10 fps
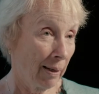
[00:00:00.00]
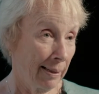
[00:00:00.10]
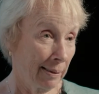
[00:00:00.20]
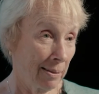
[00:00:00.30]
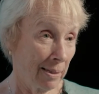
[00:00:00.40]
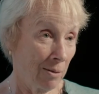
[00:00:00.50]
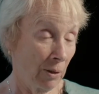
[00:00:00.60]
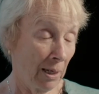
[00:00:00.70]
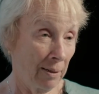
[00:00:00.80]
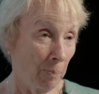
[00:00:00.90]
and see
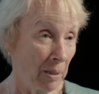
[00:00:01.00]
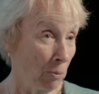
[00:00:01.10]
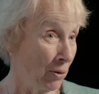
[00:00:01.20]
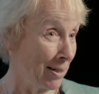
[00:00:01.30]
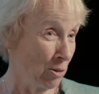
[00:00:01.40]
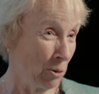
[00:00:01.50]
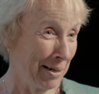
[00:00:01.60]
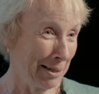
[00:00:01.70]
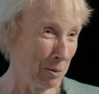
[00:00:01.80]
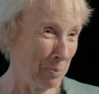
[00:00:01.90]
what kind of people they turned
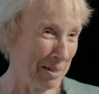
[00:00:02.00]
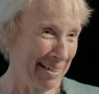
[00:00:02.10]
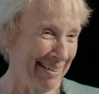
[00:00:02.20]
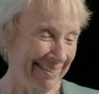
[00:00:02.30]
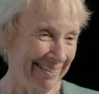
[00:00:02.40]
out to be.